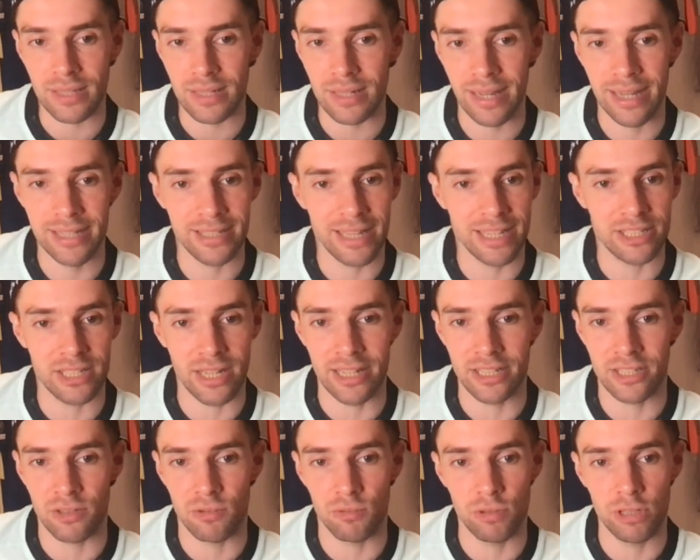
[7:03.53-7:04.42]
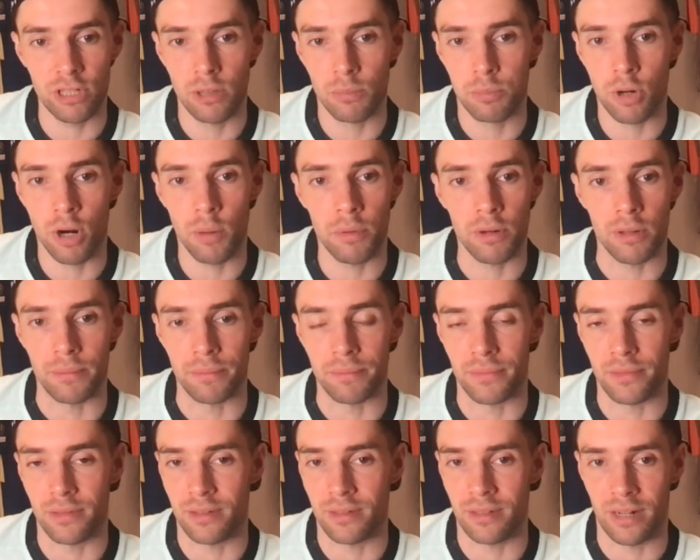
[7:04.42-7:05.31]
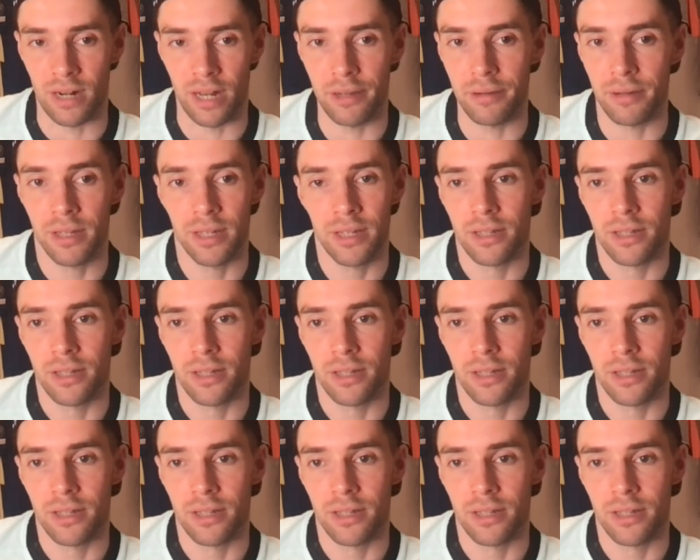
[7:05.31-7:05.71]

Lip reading: It's a real problem, you know.